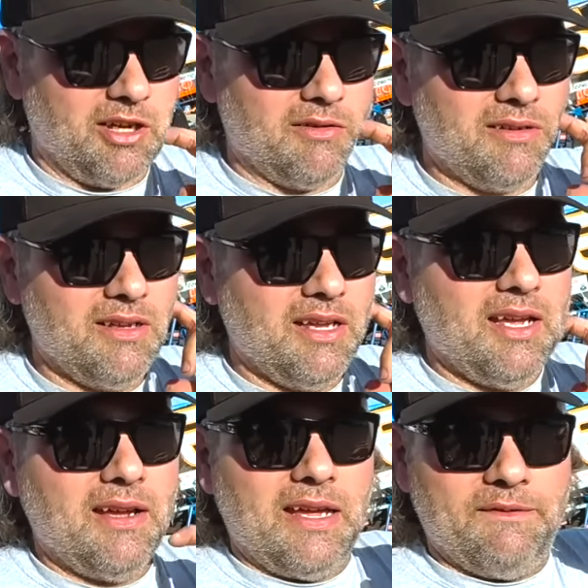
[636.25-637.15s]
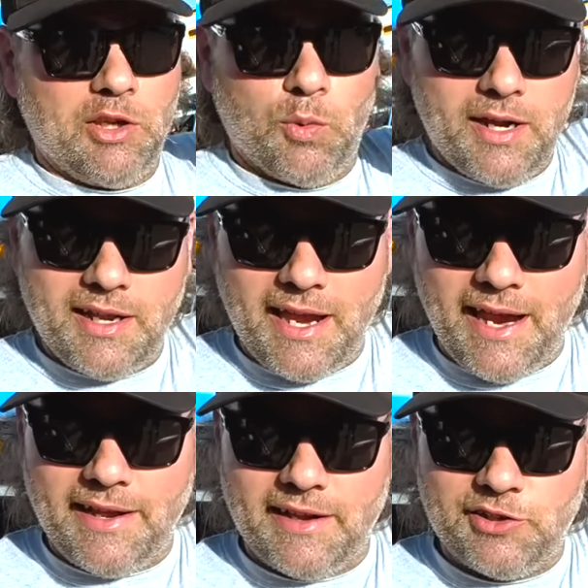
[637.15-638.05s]
So if you win the
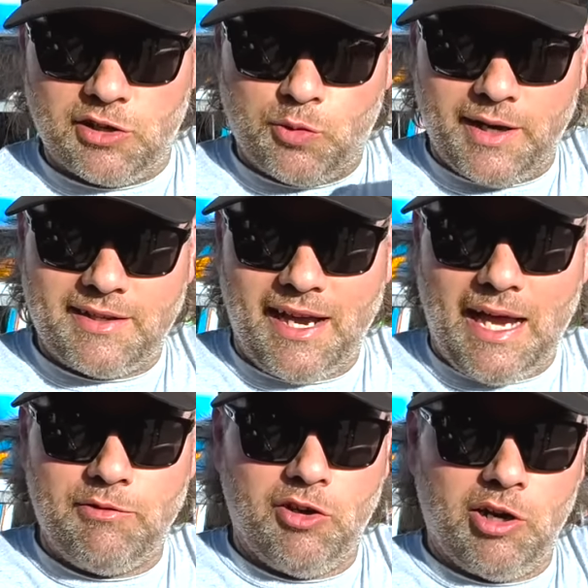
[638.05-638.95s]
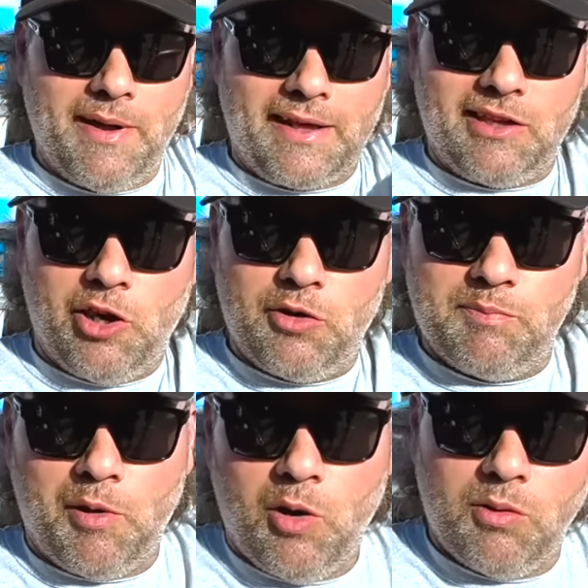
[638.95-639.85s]
heat and you're quick time, you automatically go
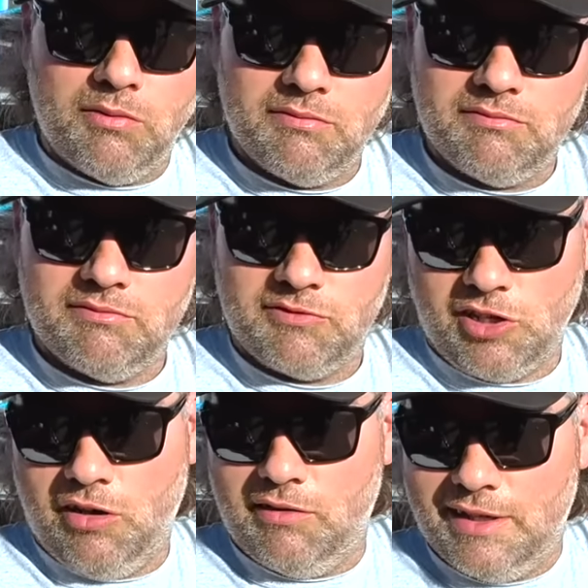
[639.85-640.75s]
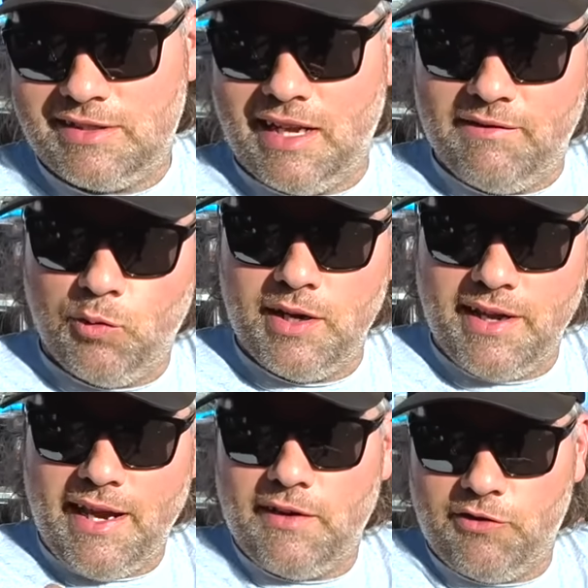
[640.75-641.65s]
to the pole. So incentive to
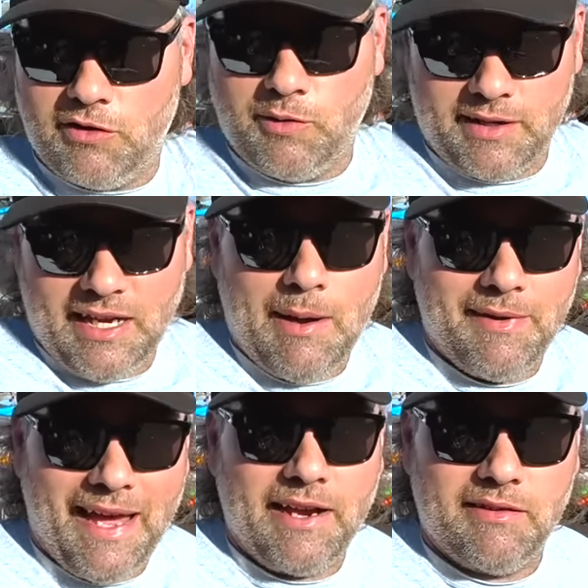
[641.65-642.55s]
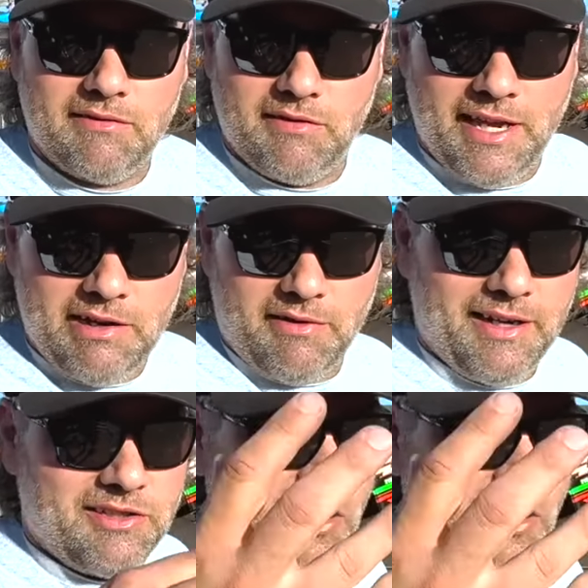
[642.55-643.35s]
win the heat if you're a quick time in that heat race.